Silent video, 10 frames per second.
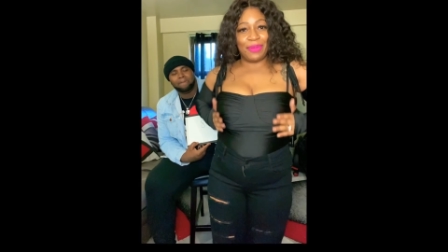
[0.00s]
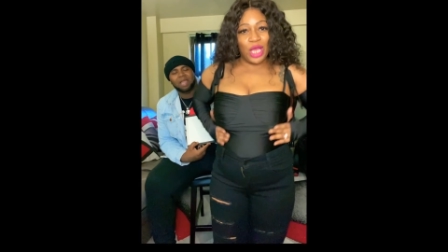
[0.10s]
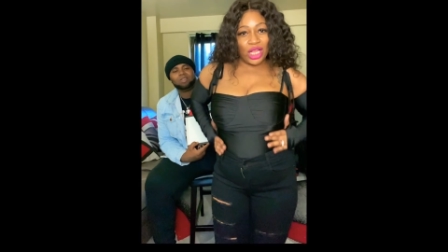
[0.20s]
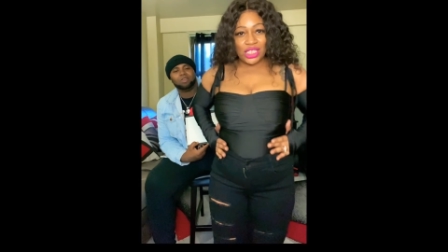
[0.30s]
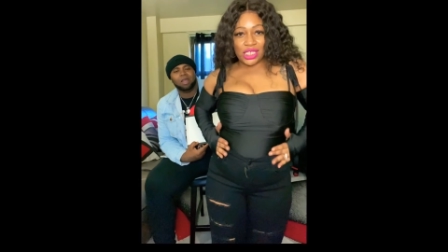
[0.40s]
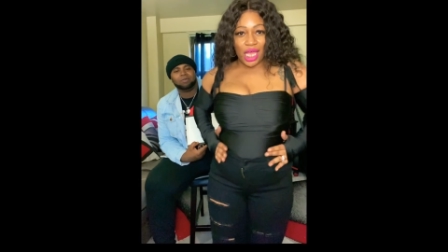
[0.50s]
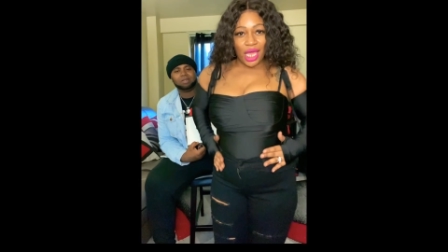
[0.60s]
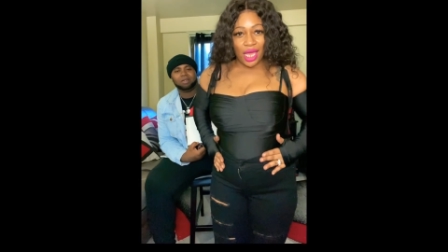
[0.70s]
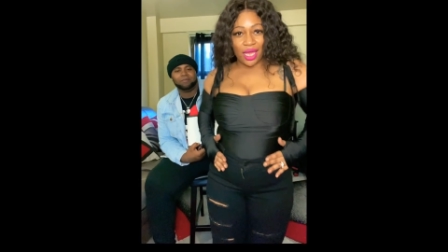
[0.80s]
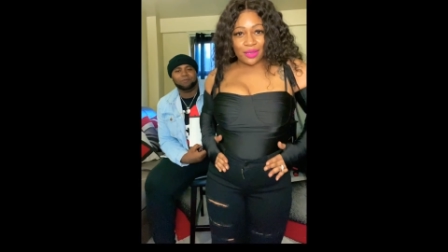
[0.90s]
Beyonce. That's what I was
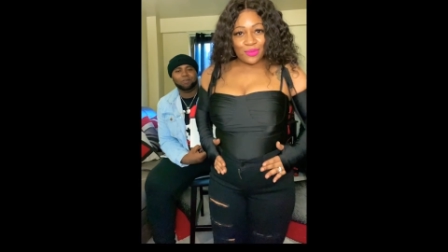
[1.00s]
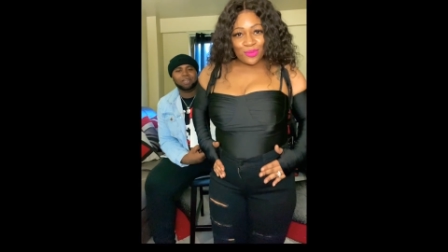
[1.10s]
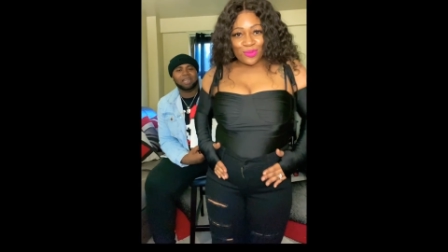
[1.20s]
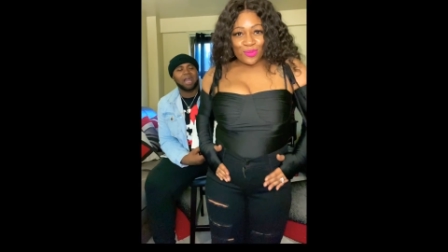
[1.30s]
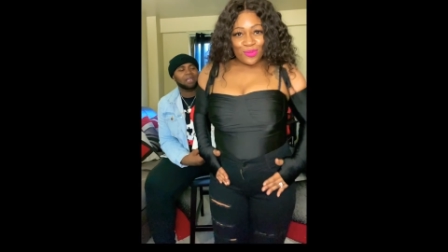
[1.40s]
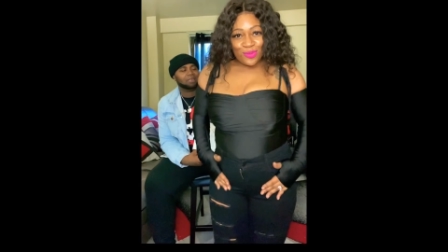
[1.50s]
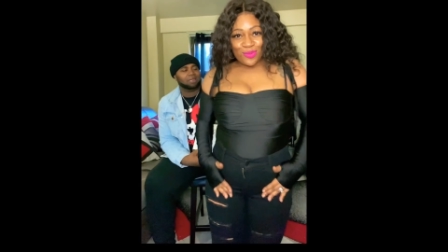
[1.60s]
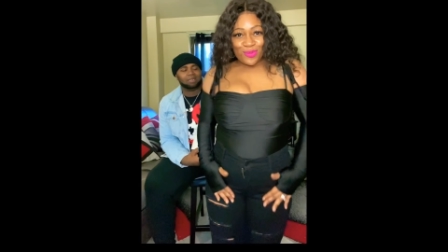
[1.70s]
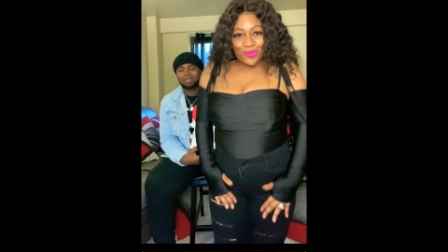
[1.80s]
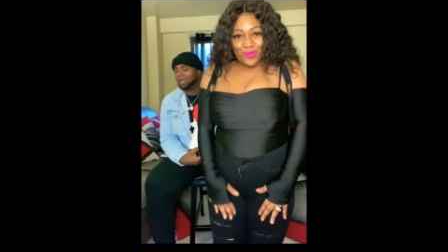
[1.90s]
looking for, the
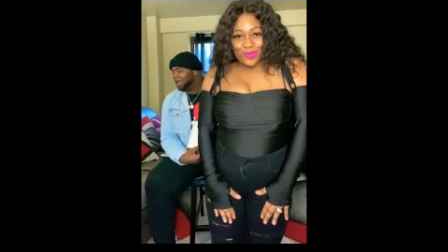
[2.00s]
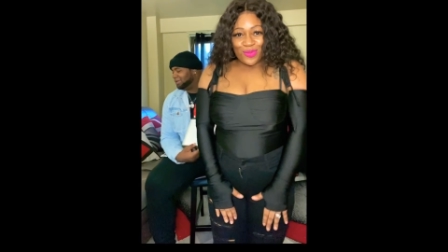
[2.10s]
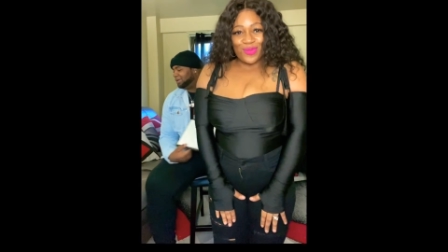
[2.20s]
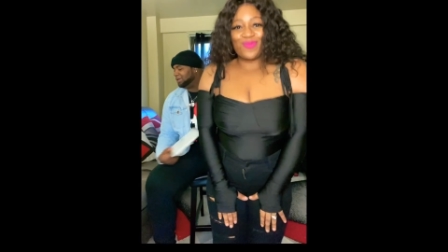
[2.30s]
gothic, the gothic.